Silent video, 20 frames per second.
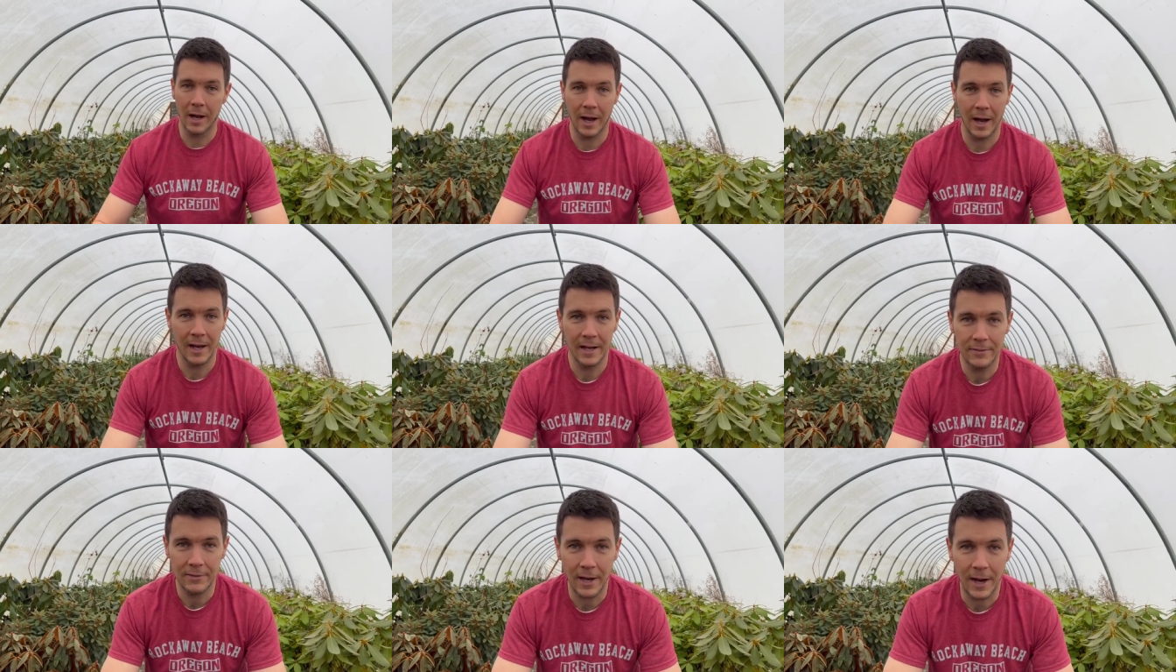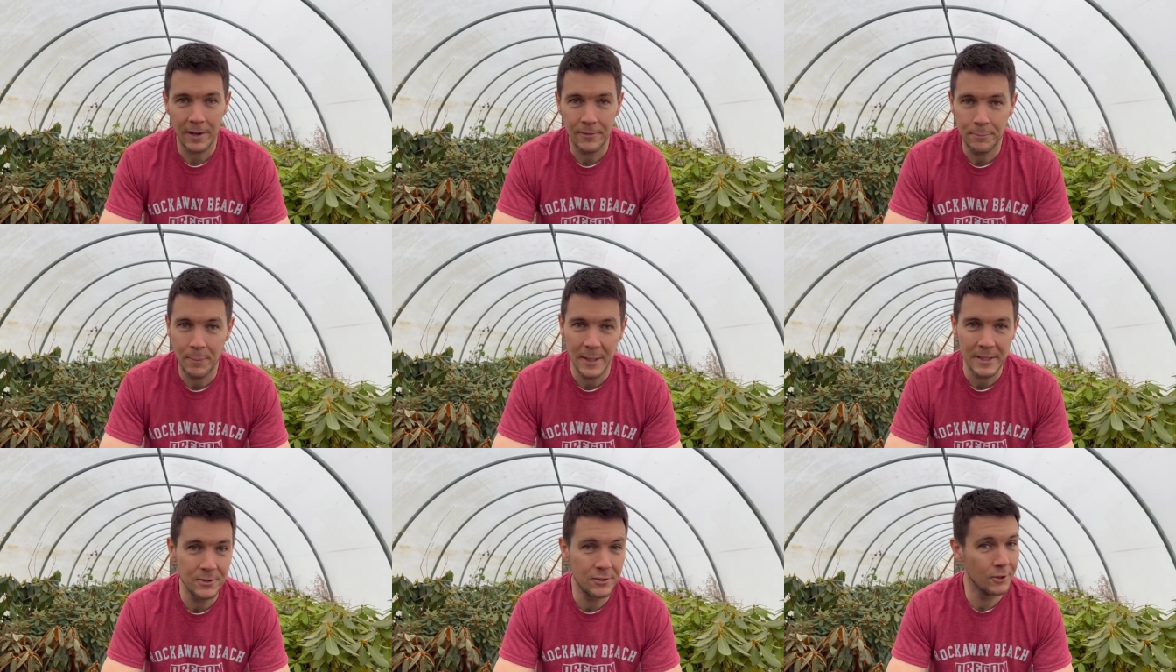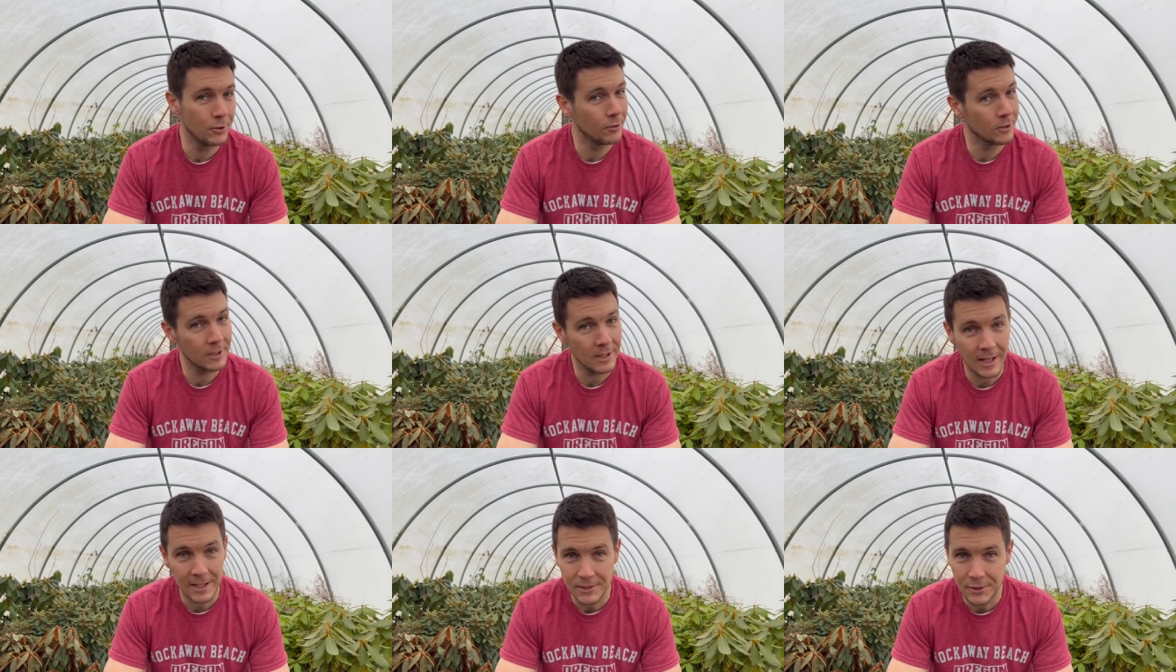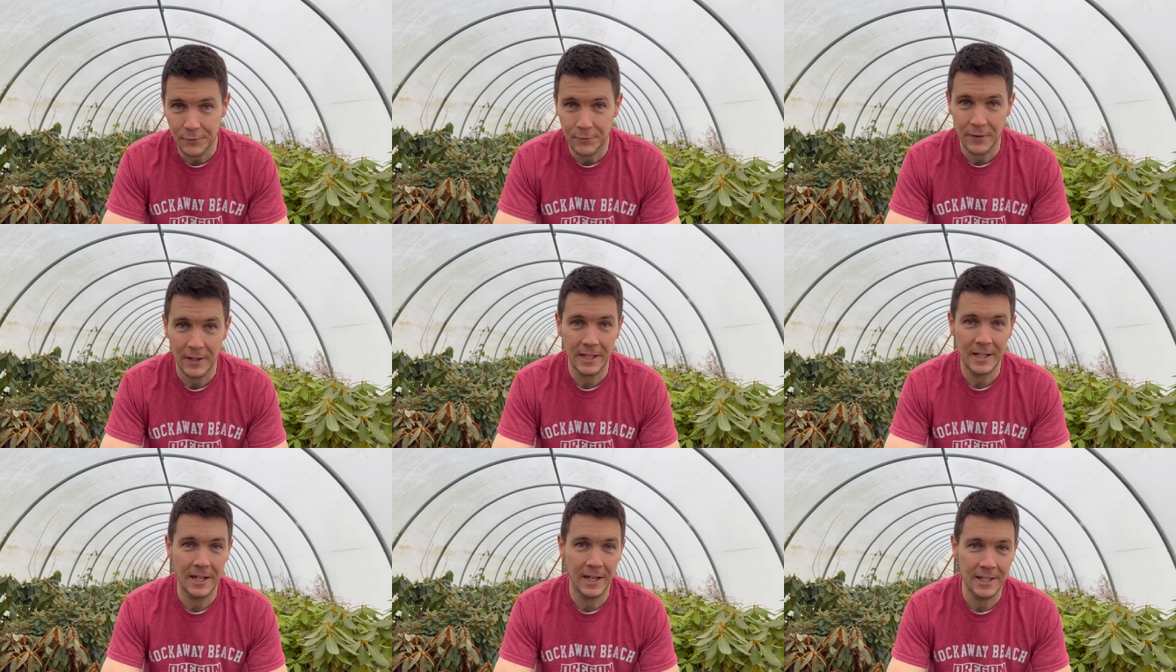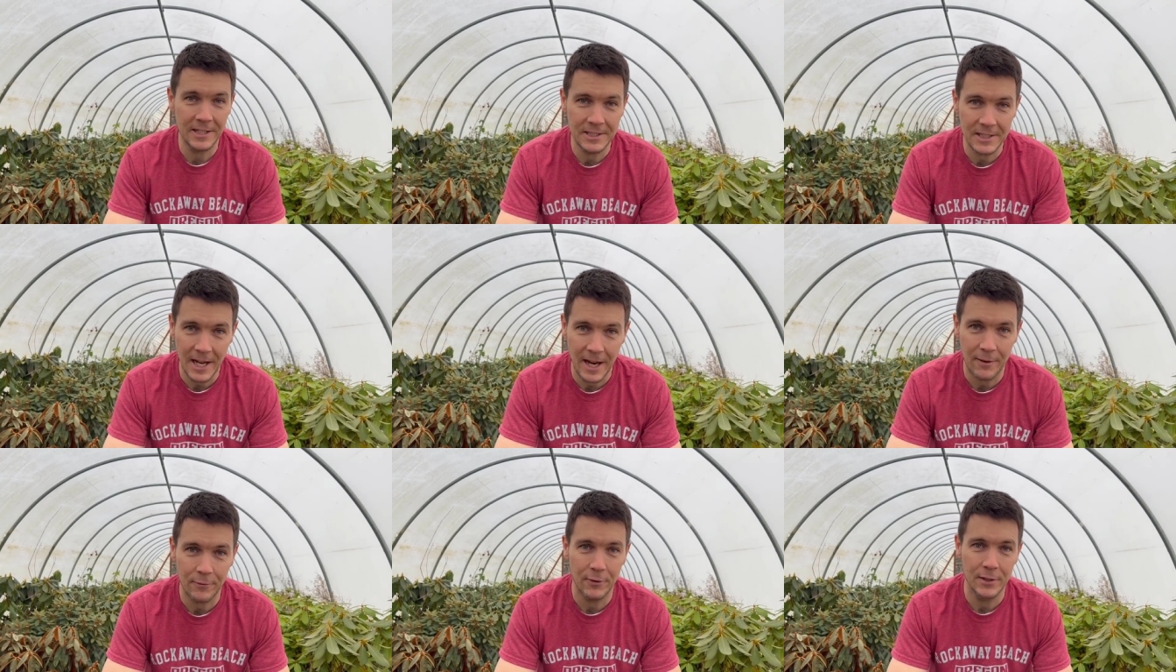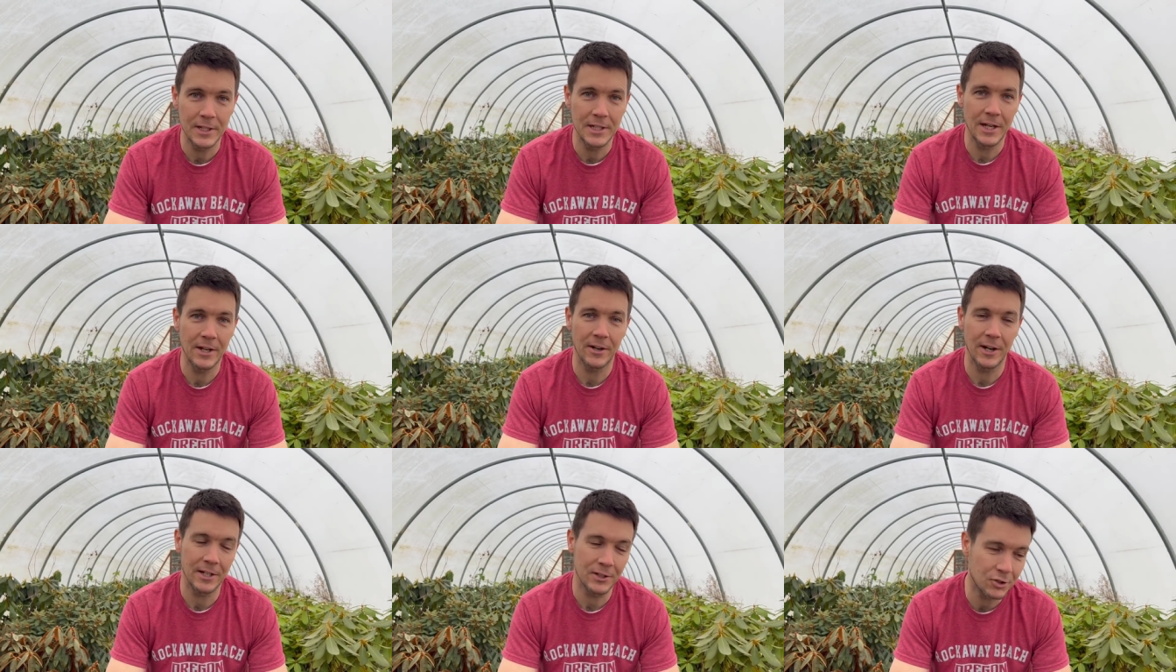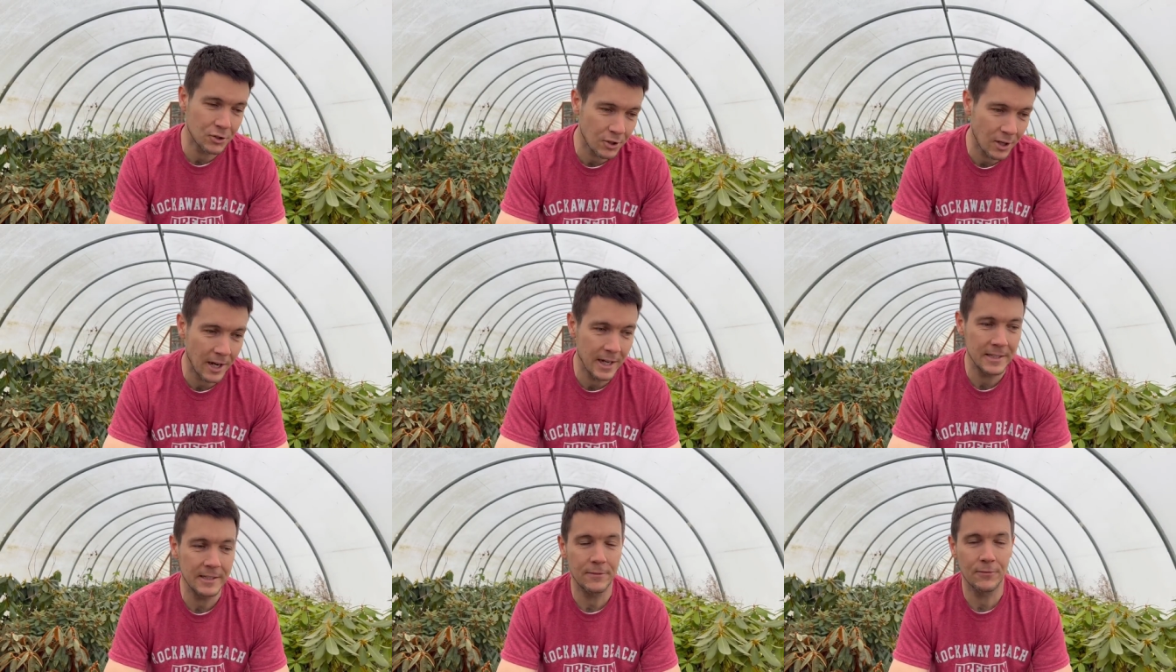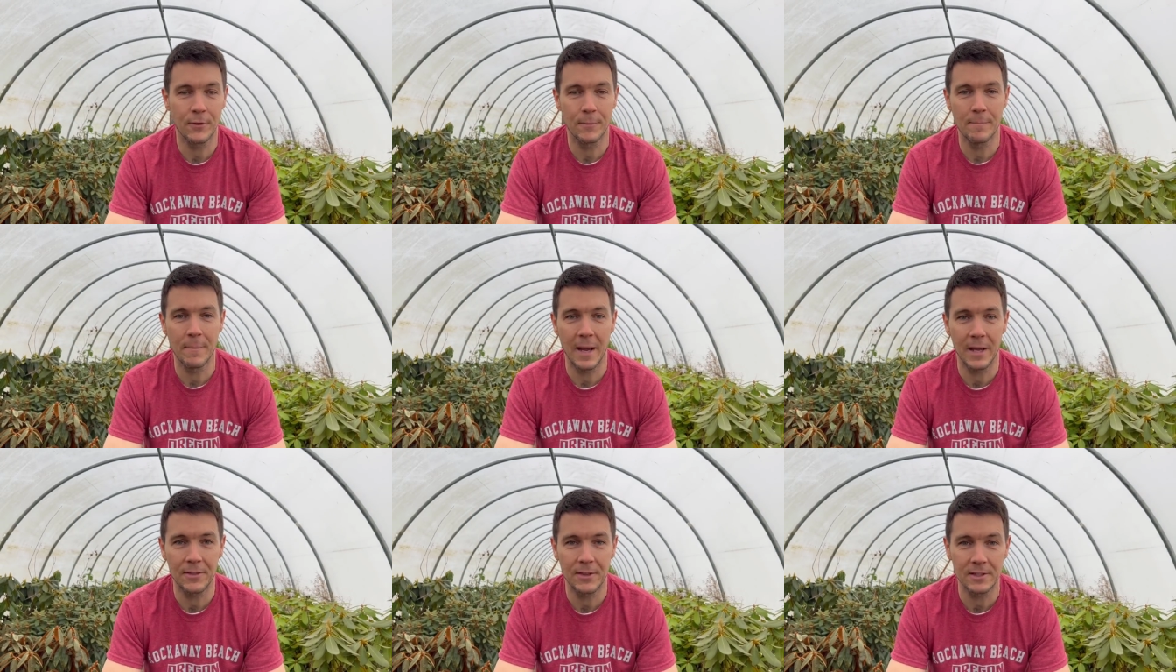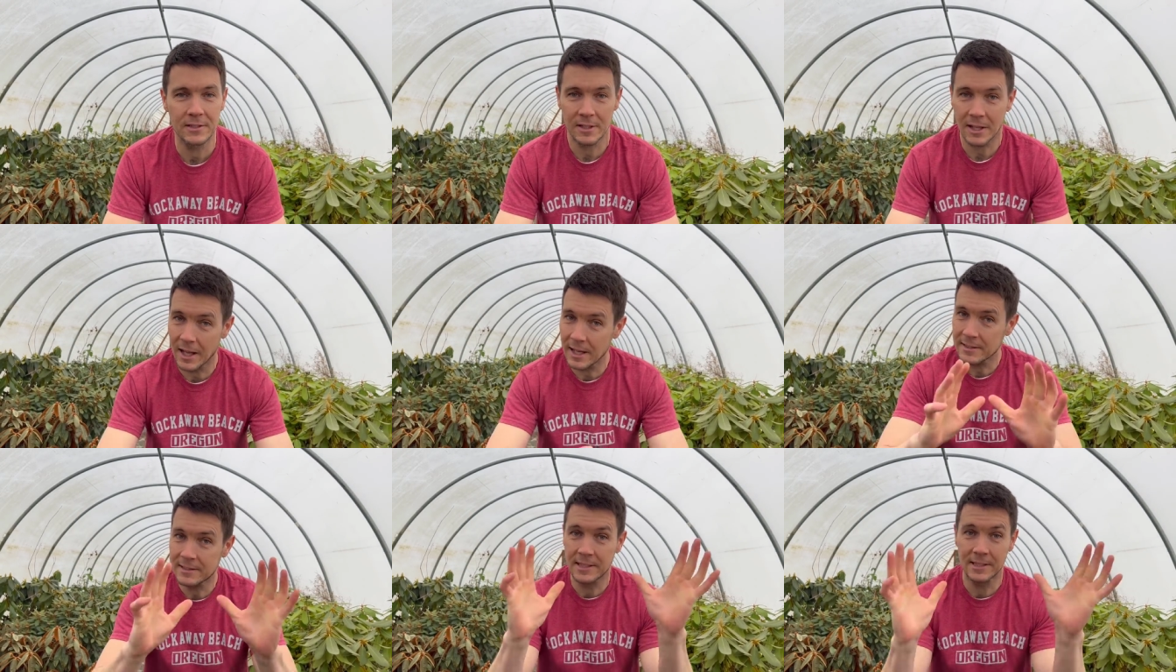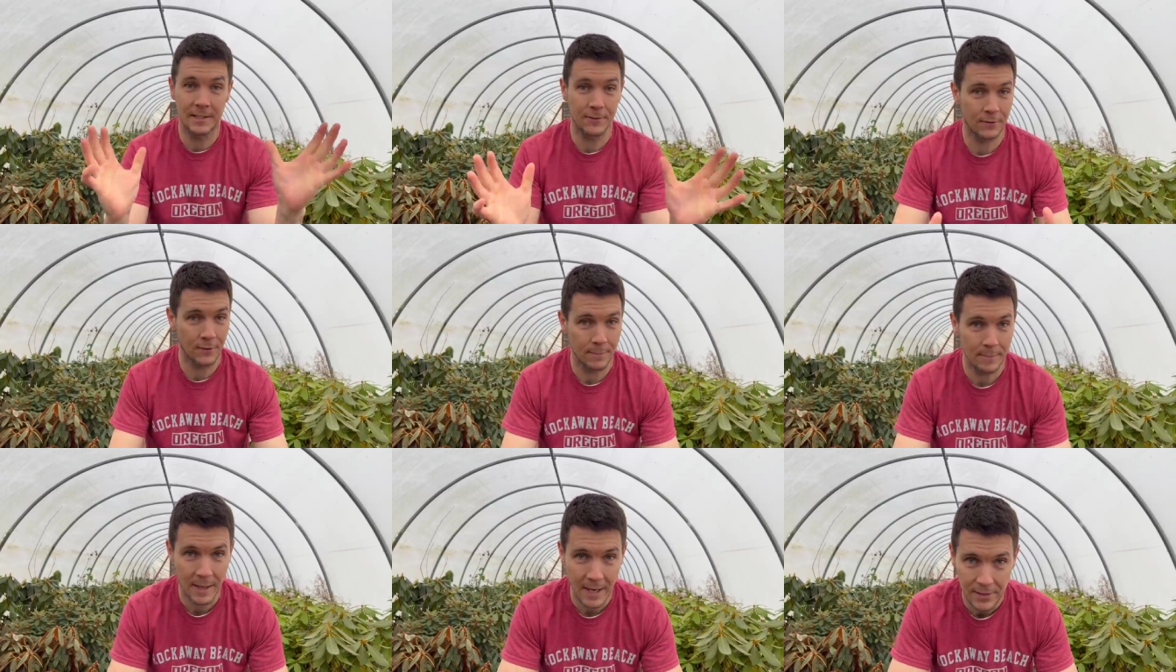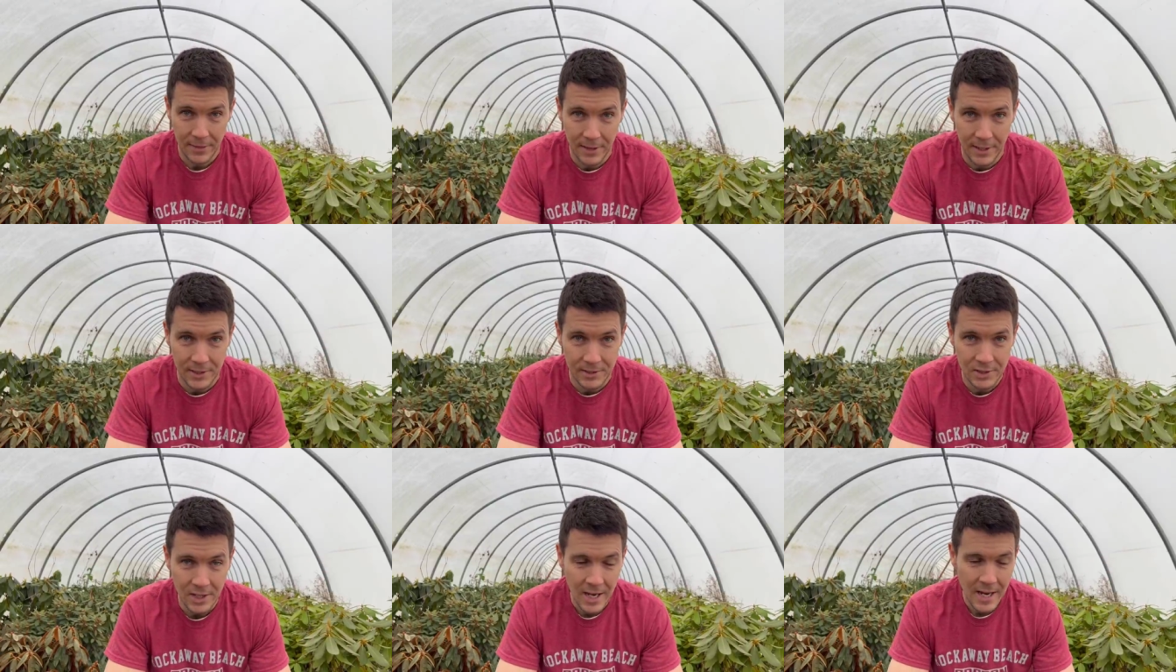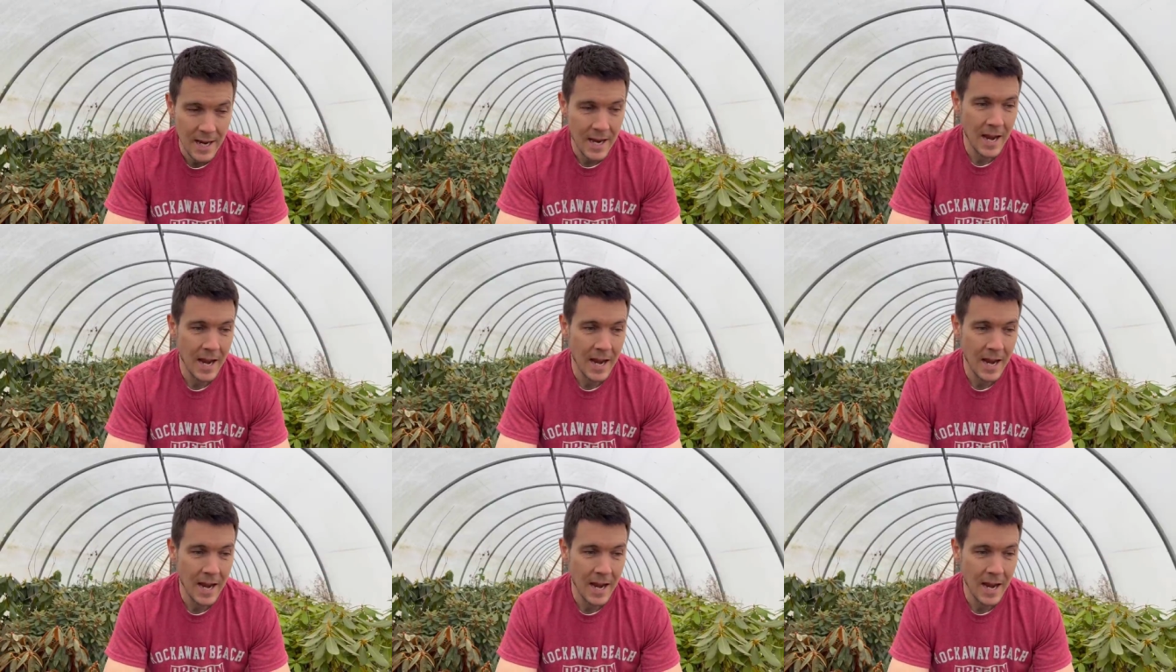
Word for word: I, I've been doing lots of fig cuttings every year and trying different methods, lots of different methods,